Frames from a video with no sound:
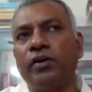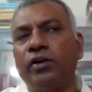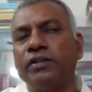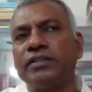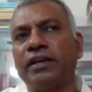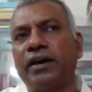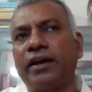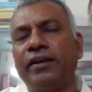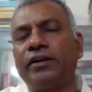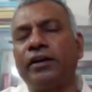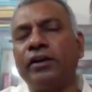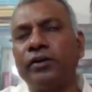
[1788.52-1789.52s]

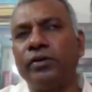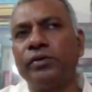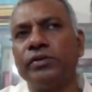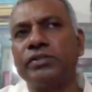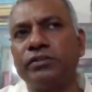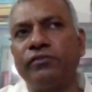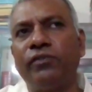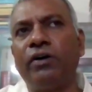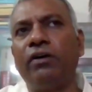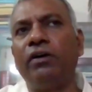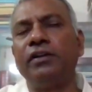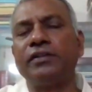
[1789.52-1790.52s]
consecrated host
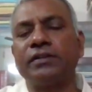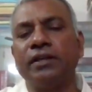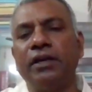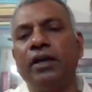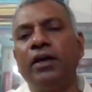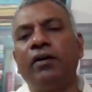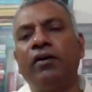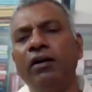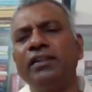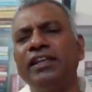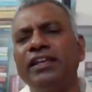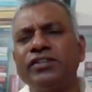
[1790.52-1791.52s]
falls.
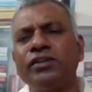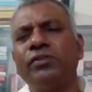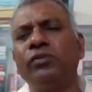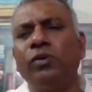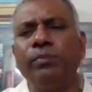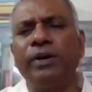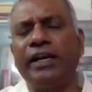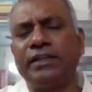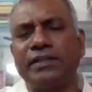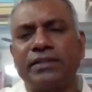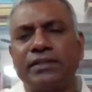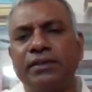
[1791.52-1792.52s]
All these
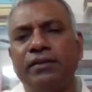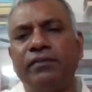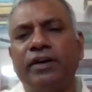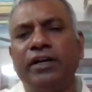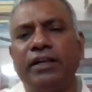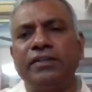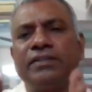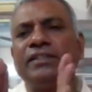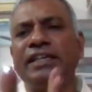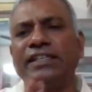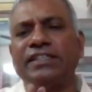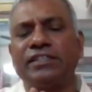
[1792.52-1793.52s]
rubrics, what is the
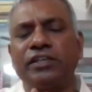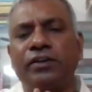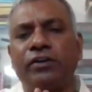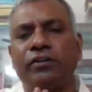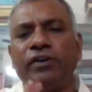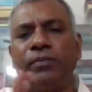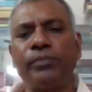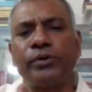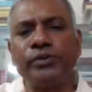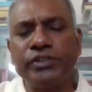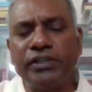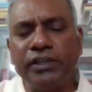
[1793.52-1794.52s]
gesture of
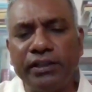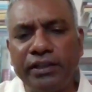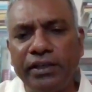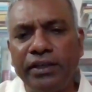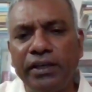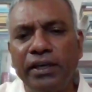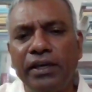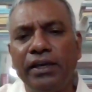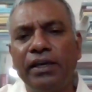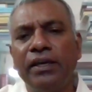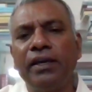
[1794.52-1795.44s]
approaching the